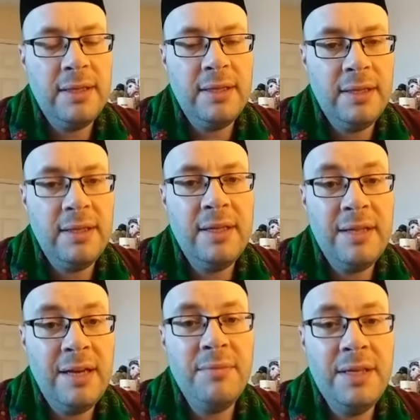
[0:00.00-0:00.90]
Then
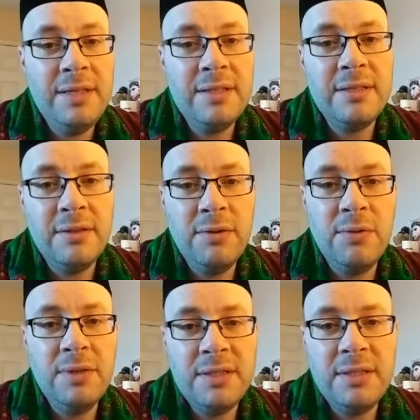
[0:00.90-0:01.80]
that means that
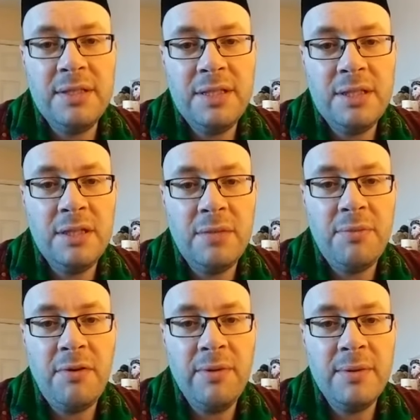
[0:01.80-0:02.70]
according to the teaching of the
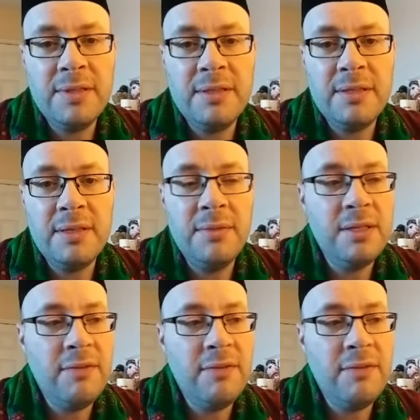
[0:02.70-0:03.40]
Prophet is,